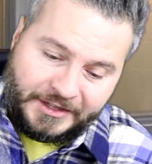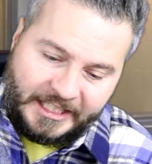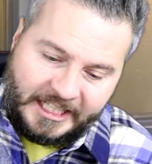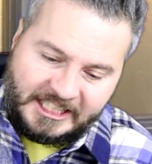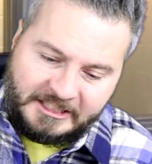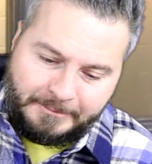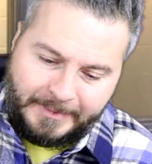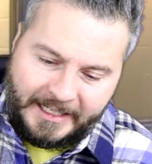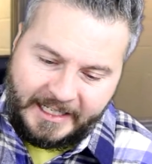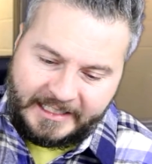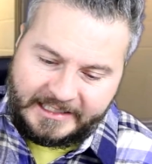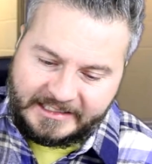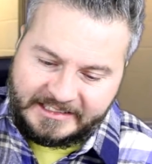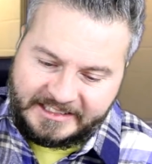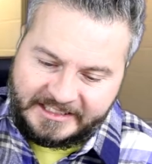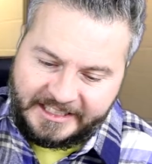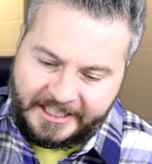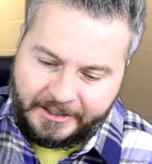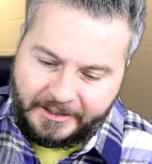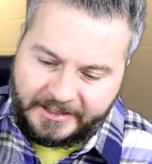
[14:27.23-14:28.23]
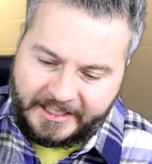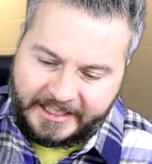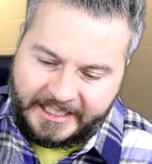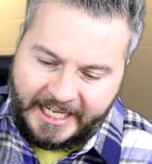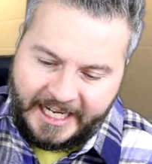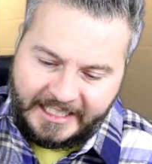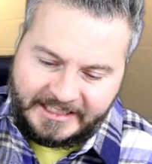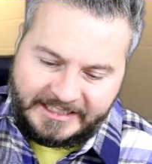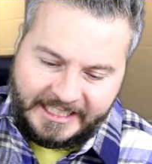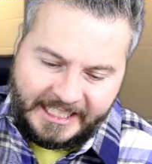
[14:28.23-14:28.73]
things being considered, the
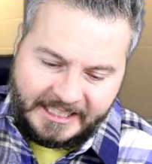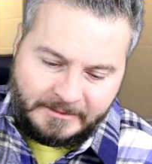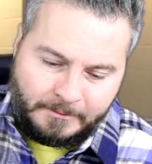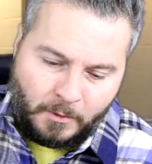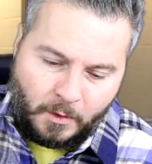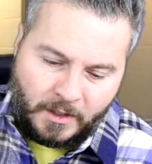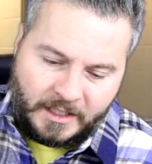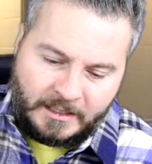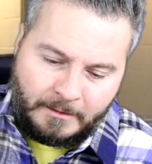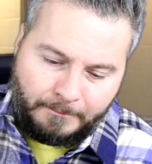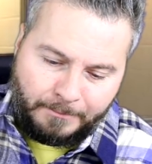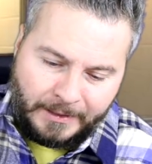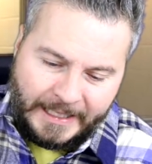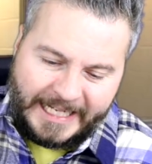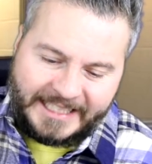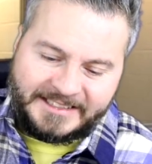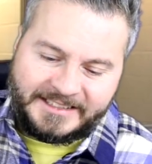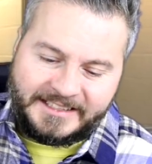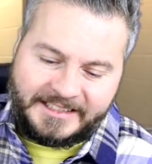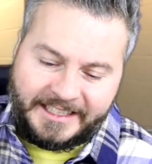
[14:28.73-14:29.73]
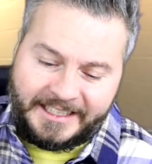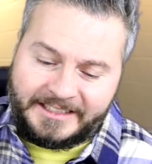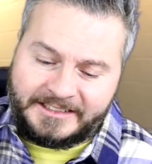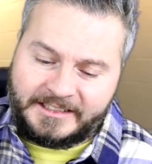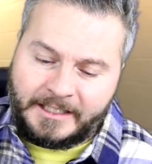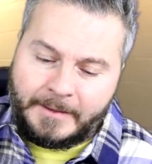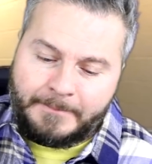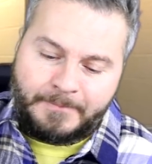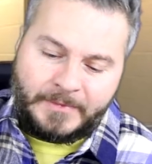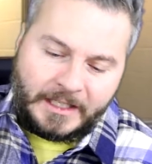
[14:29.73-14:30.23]
case has more
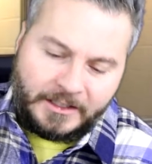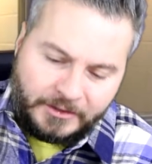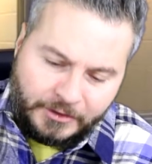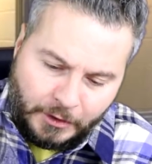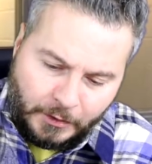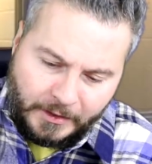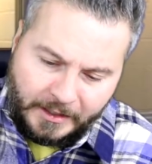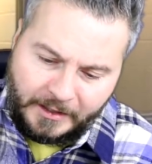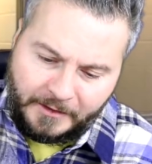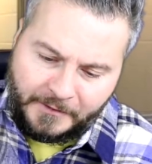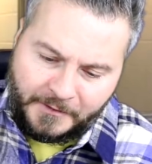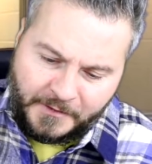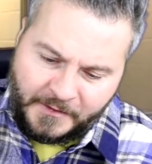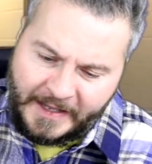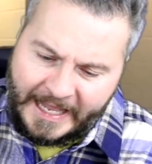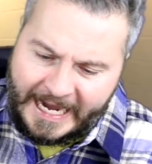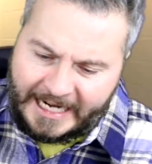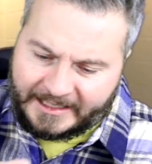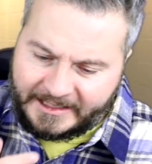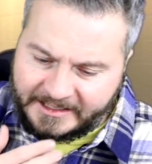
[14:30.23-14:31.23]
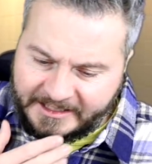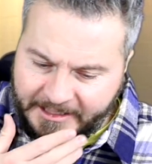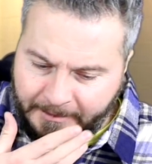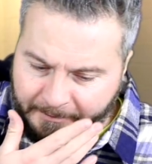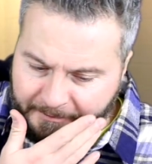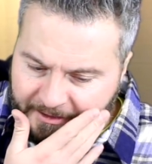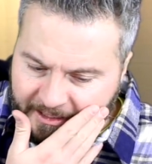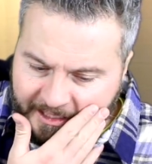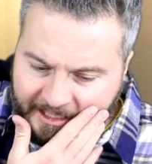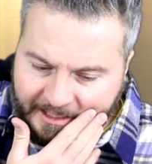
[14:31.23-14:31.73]
complexities due to the fact that
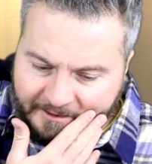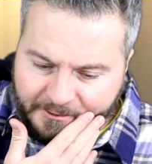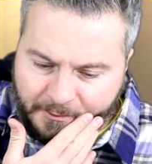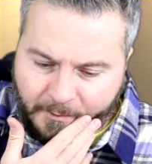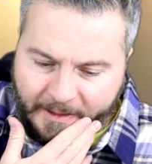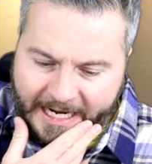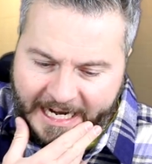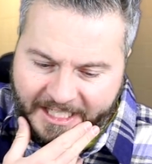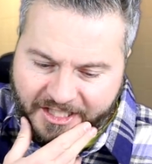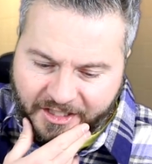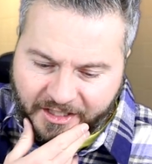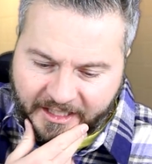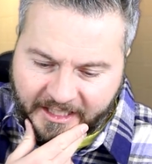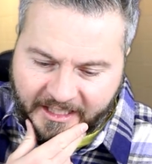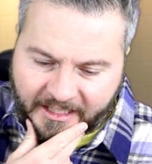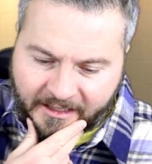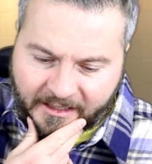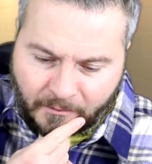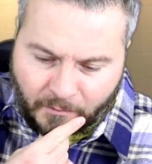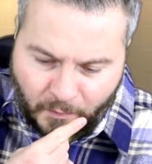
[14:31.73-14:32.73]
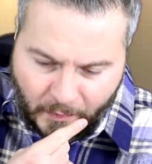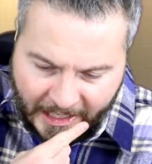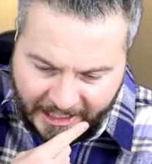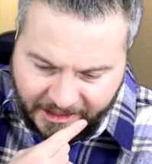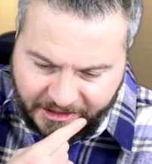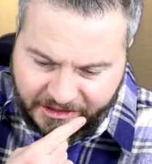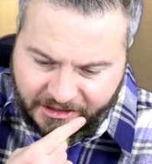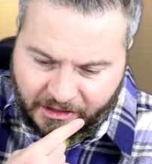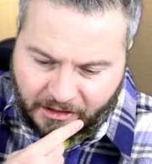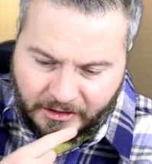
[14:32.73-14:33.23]
some of the gifts were actually
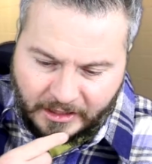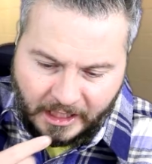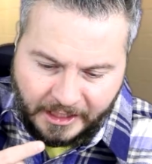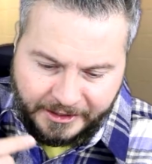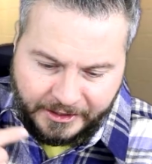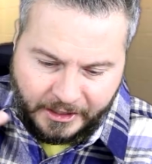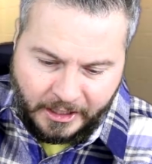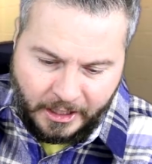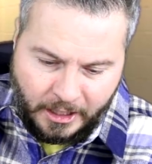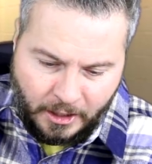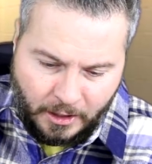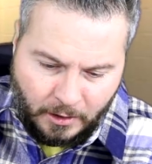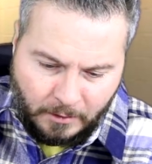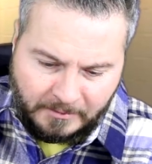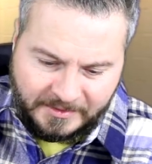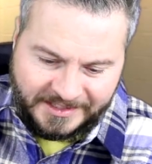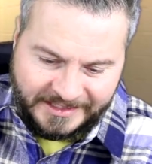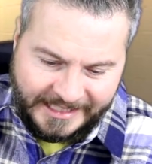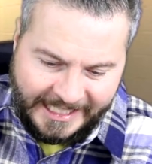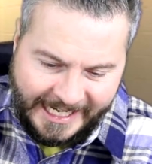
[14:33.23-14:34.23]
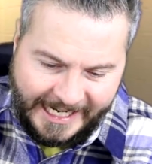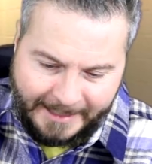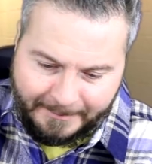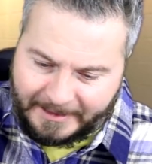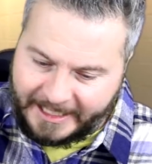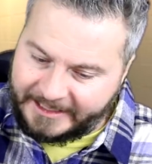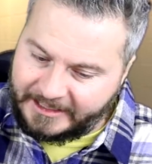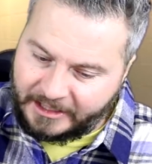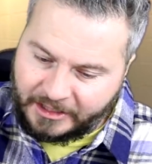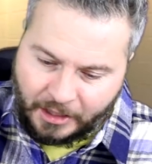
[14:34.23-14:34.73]
registered under Holmes'
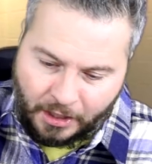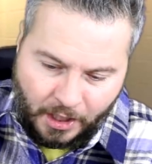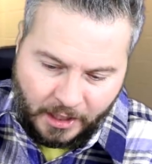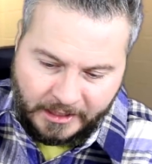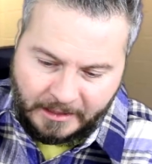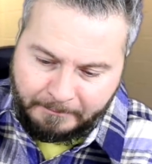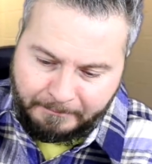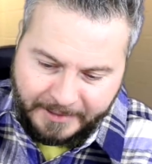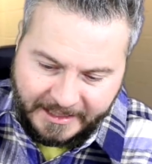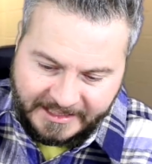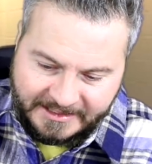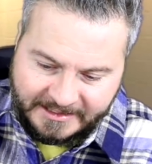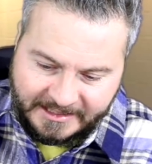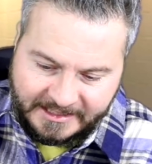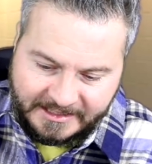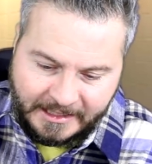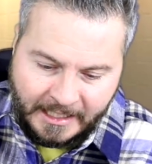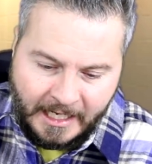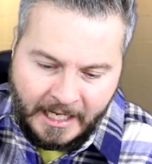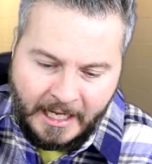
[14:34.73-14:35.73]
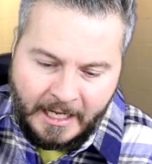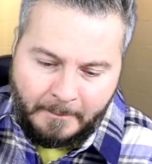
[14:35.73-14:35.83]
name, like the car and the business.